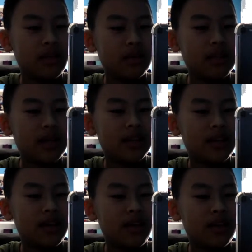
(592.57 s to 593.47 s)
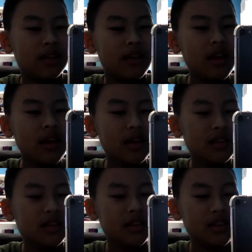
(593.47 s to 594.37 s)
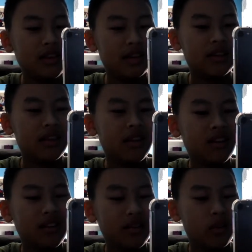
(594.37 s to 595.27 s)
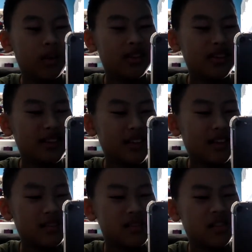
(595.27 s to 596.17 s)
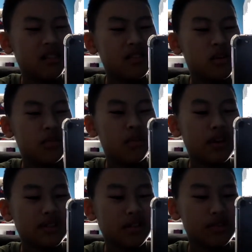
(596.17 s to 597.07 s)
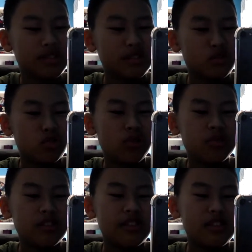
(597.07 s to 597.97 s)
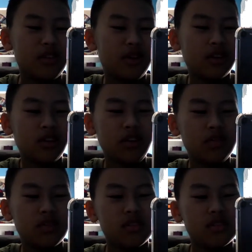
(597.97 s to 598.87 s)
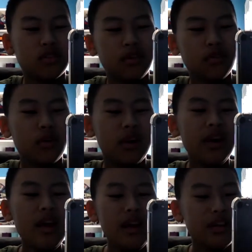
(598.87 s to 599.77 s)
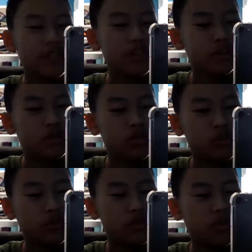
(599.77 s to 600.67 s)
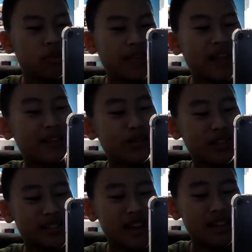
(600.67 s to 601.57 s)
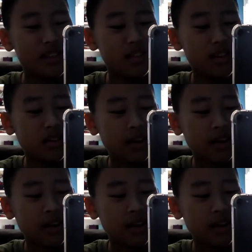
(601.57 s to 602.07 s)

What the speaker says: or technical integrity concerns, to avoid service disruptions to other users, to avoid issues resulting from a natural disaster, a